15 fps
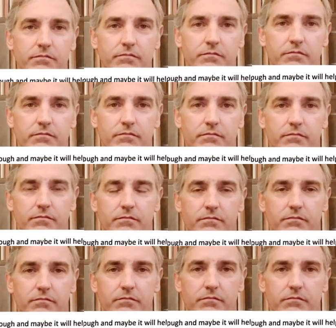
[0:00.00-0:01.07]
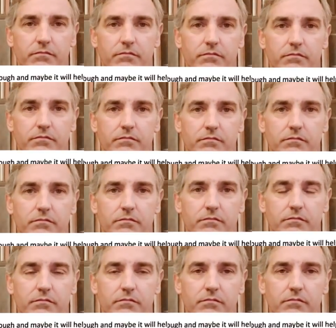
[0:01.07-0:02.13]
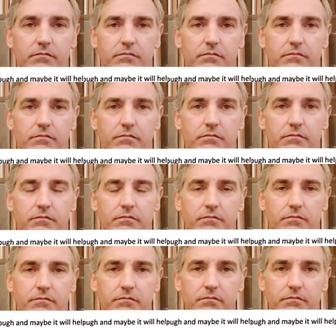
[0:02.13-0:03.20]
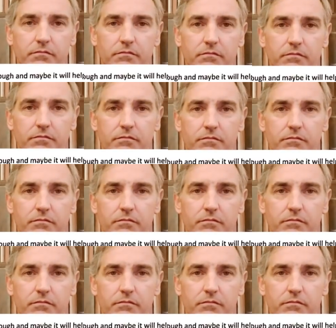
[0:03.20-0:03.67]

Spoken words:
[no speech]